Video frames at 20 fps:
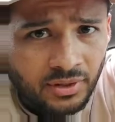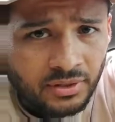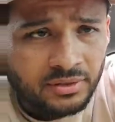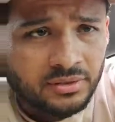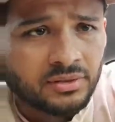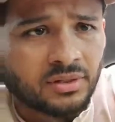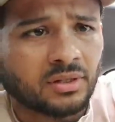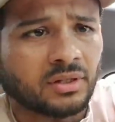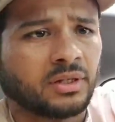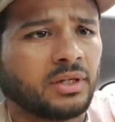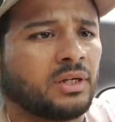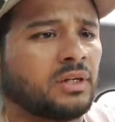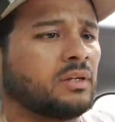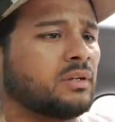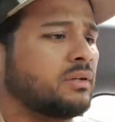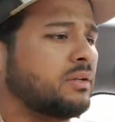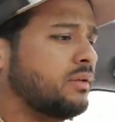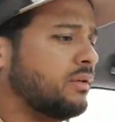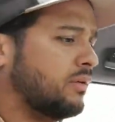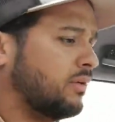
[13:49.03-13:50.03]
that it's
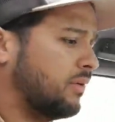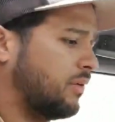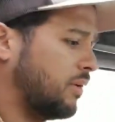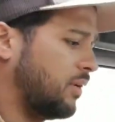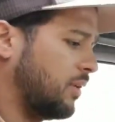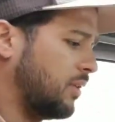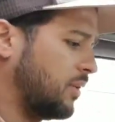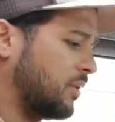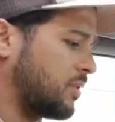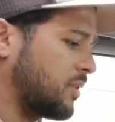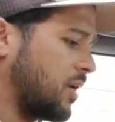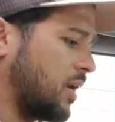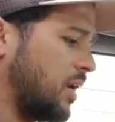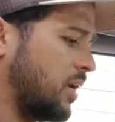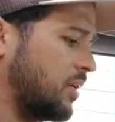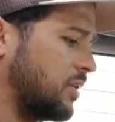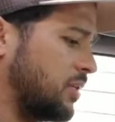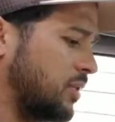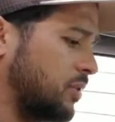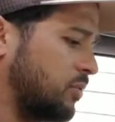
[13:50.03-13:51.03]
clean. In this
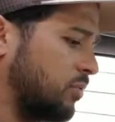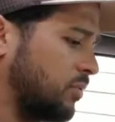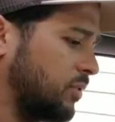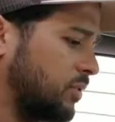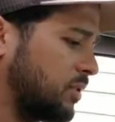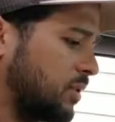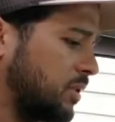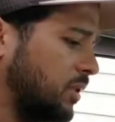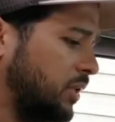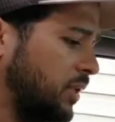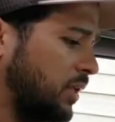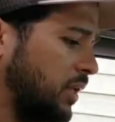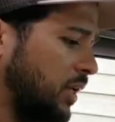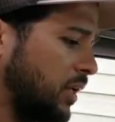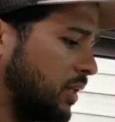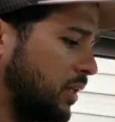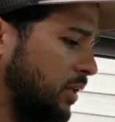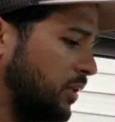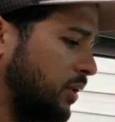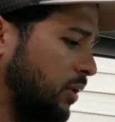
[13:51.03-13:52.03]
case, this one is clean.
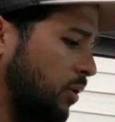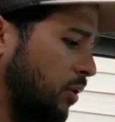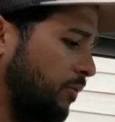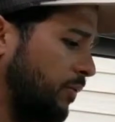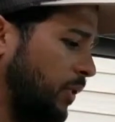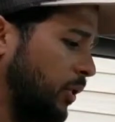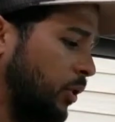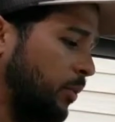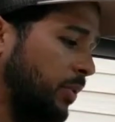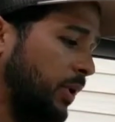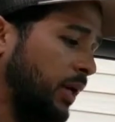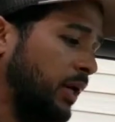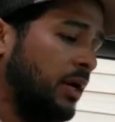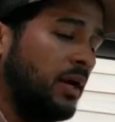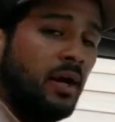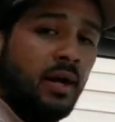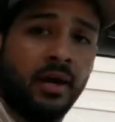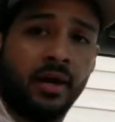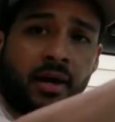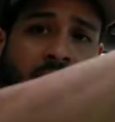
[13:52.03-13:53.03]
I cleaned it off a little
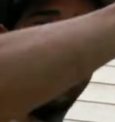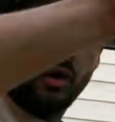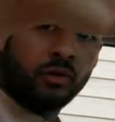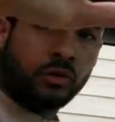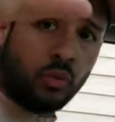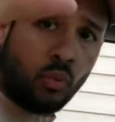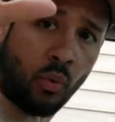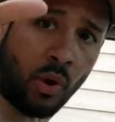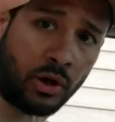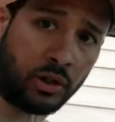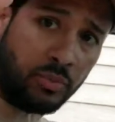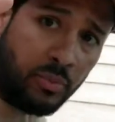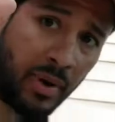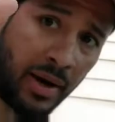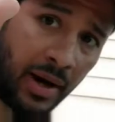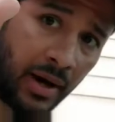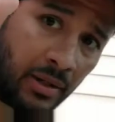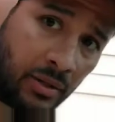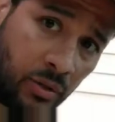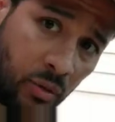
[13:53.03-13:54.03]
bit, and I also washed
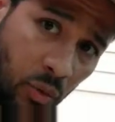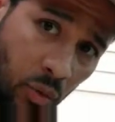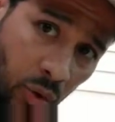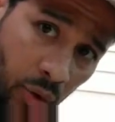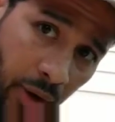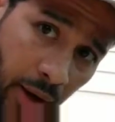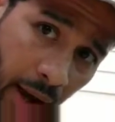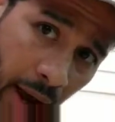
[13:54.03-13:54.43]
my hands